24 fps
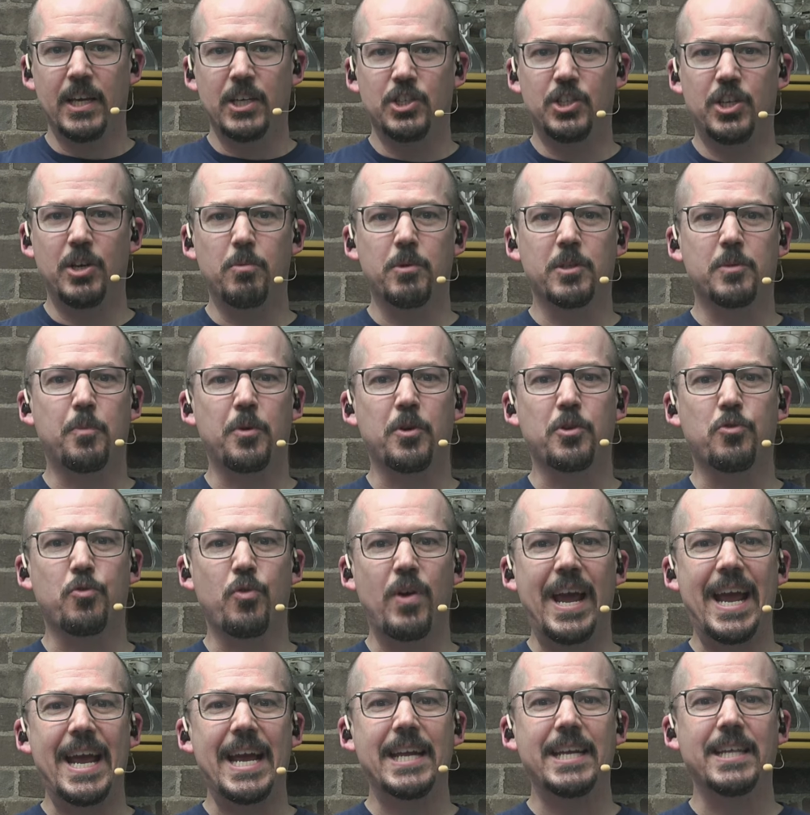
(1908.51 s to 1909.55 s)
She was
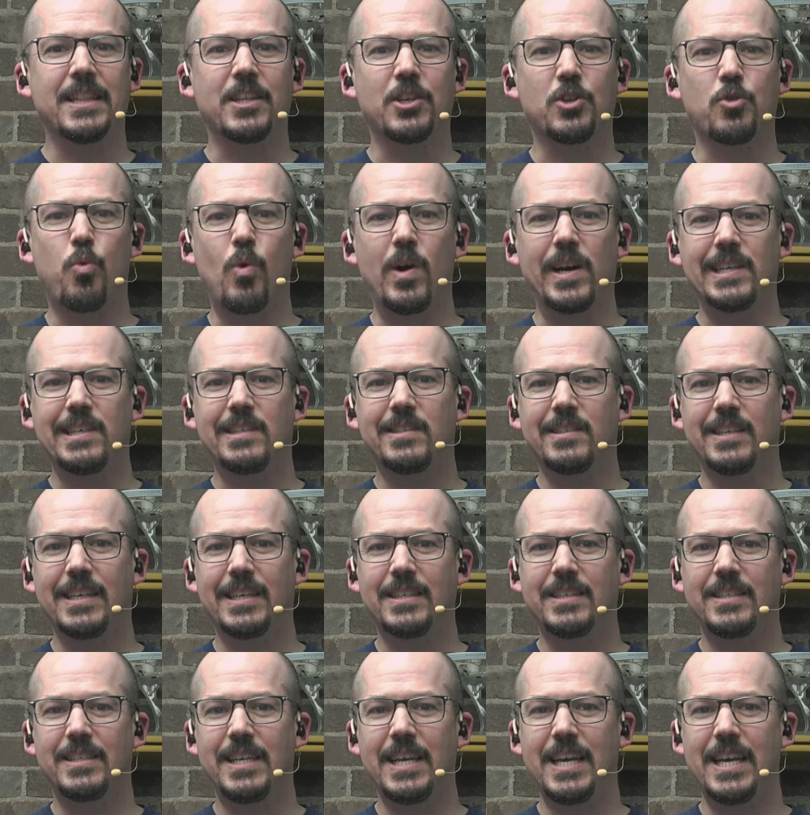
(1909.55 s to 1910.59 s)
portrayed in the
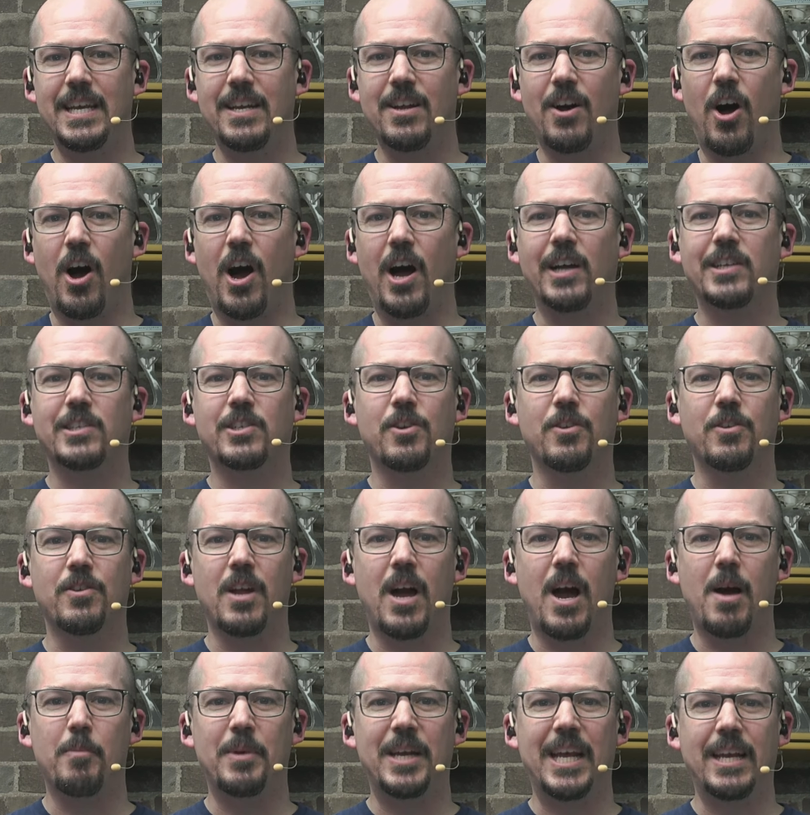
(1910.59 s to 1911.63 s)
2016 Oscar
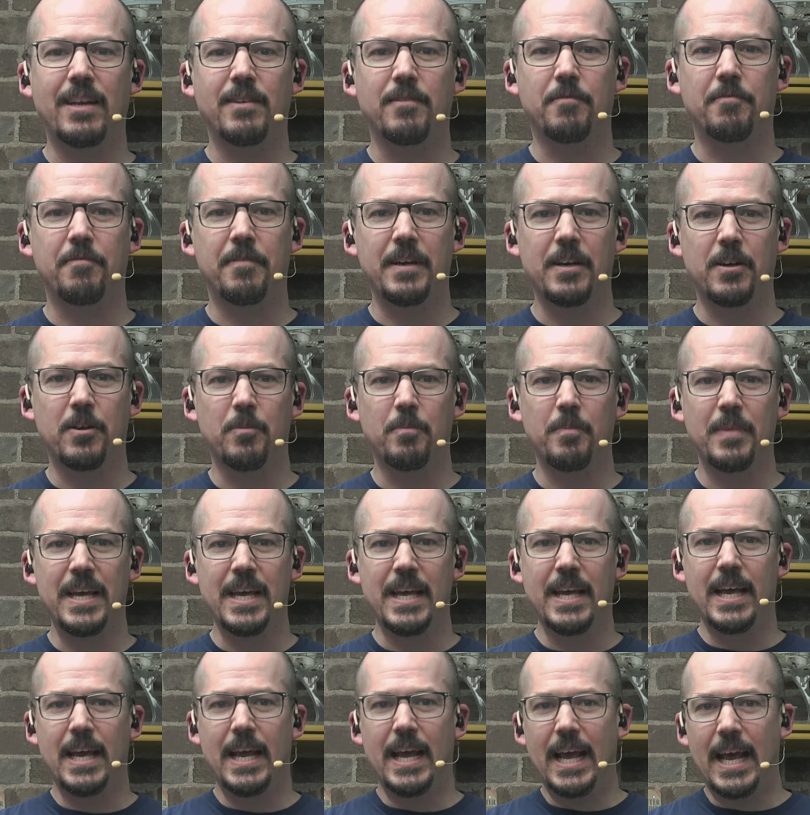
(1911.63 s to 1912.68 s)
nominated film
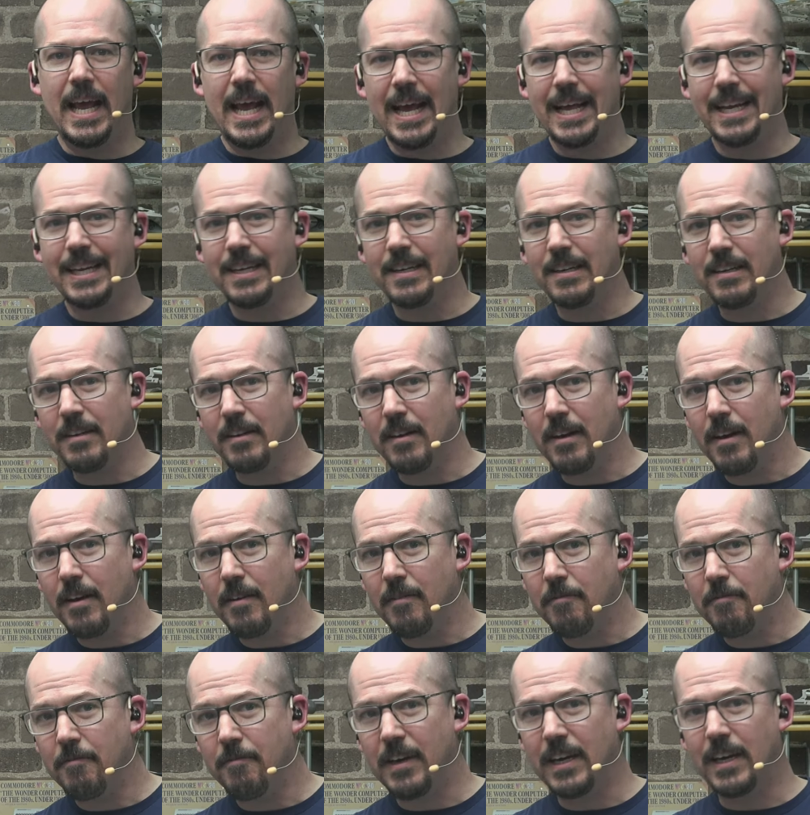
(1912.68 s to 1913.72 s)
Hidden
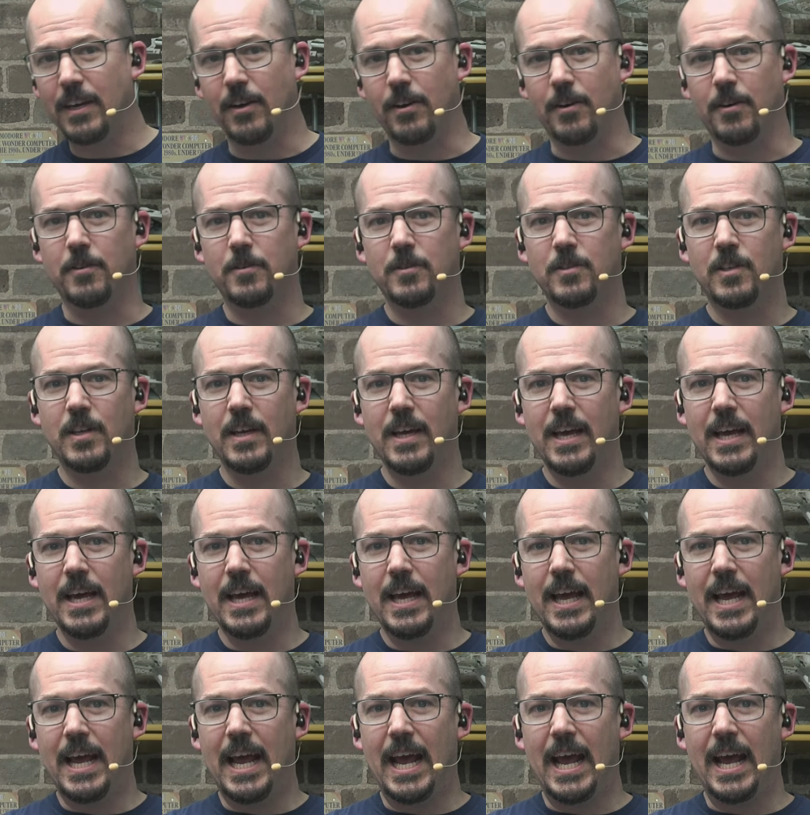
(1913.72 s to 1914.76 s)
Figures.
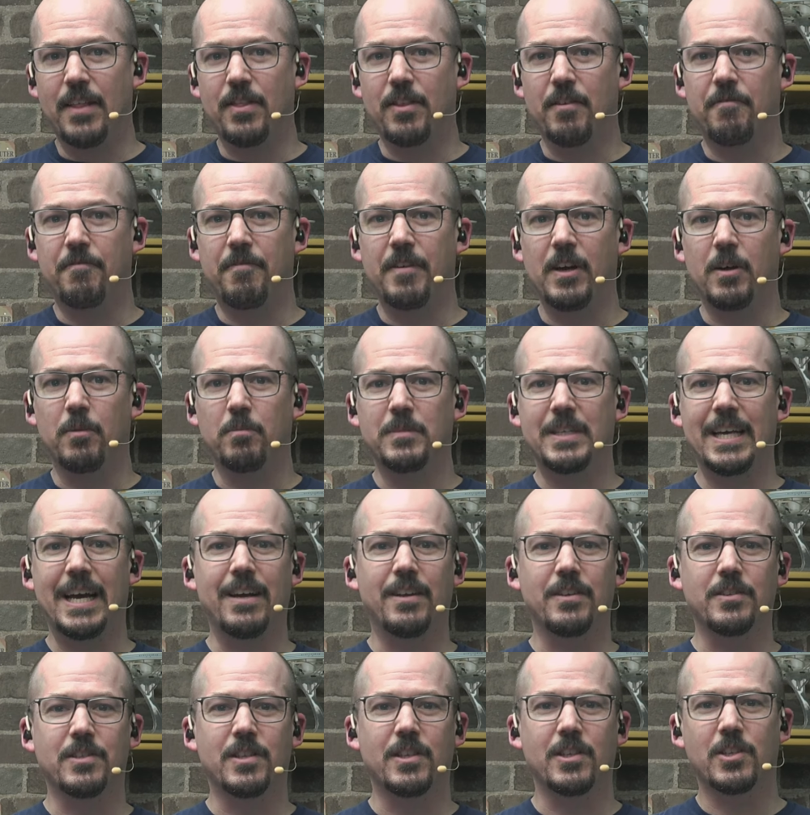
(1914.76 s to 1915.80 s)
And the film
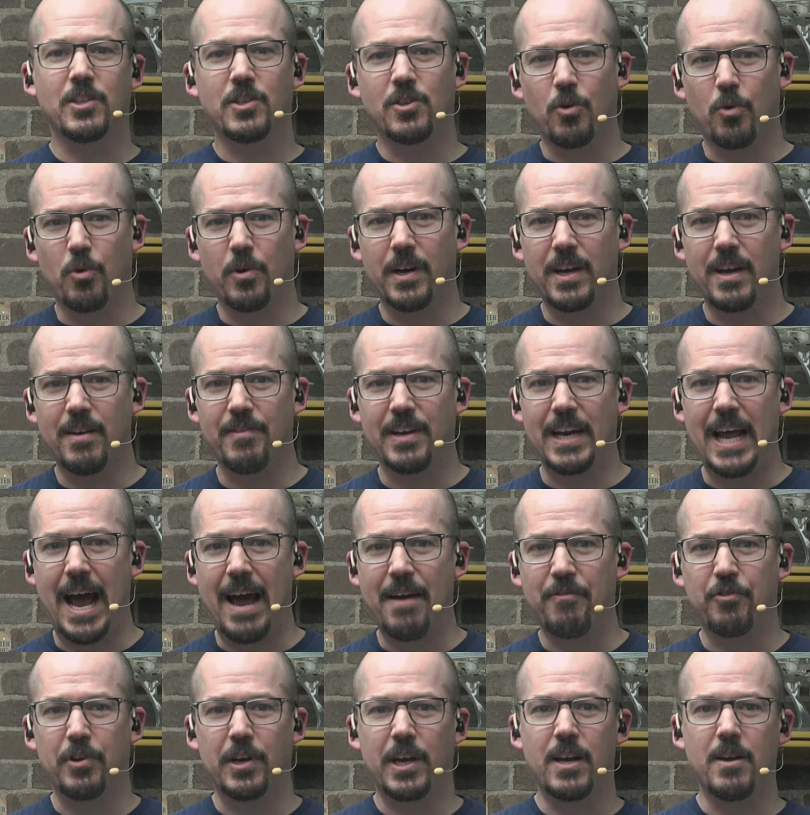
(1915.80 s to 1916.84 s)
tells the story of an
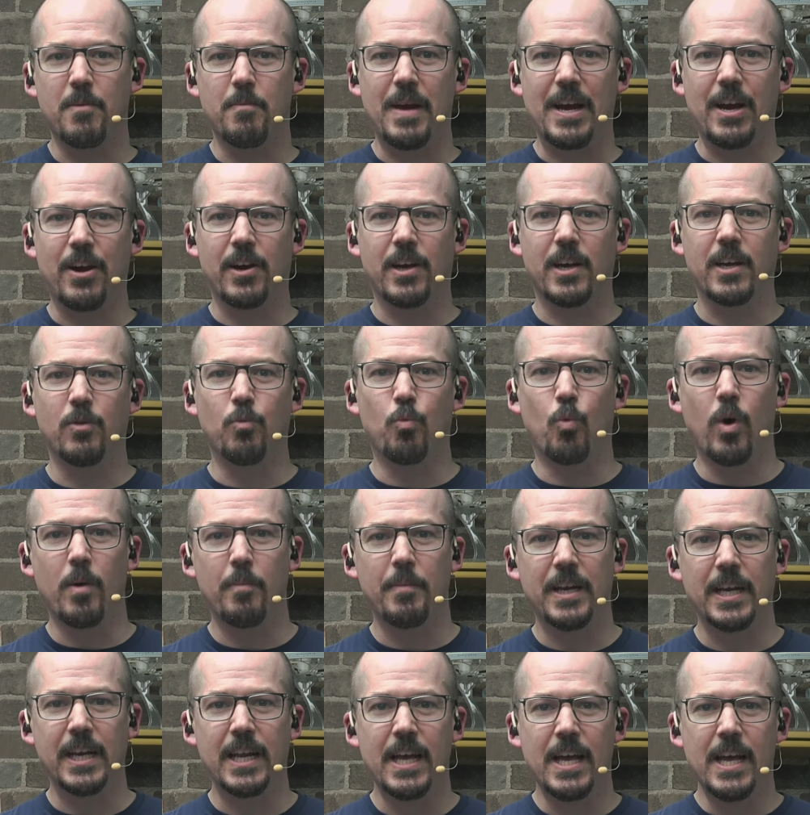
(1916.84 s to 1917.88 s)
African American
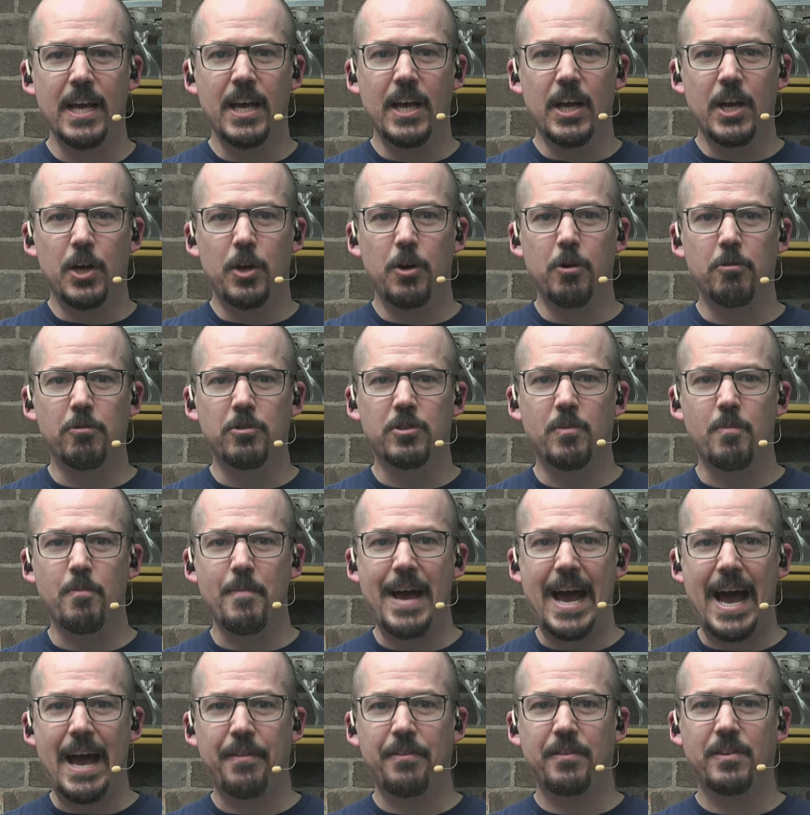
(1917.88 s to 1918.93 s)
woman whose
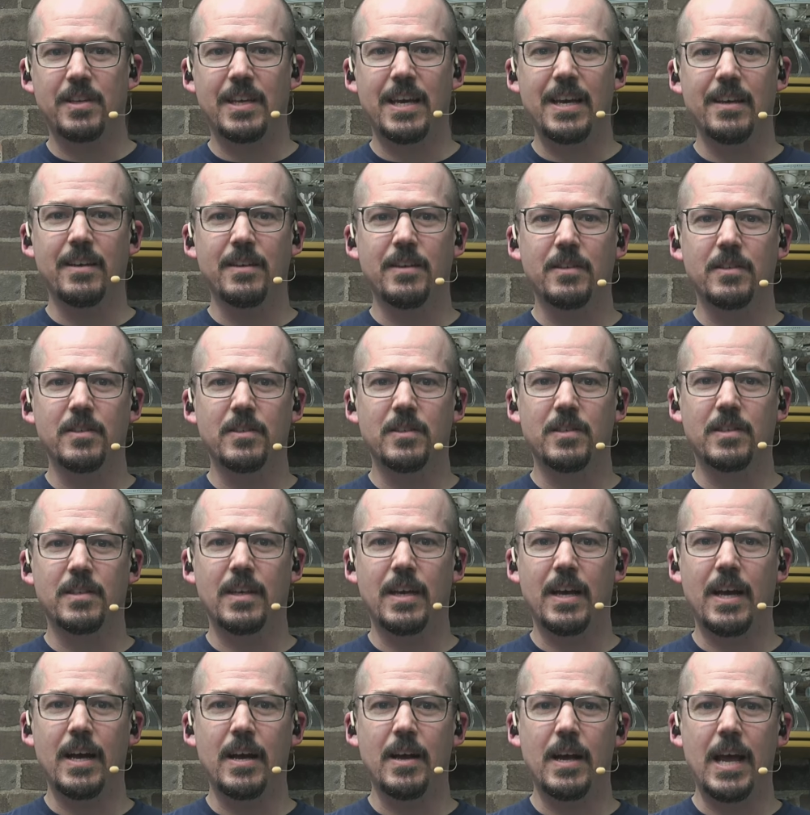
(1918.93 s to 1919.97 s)
math skills uh,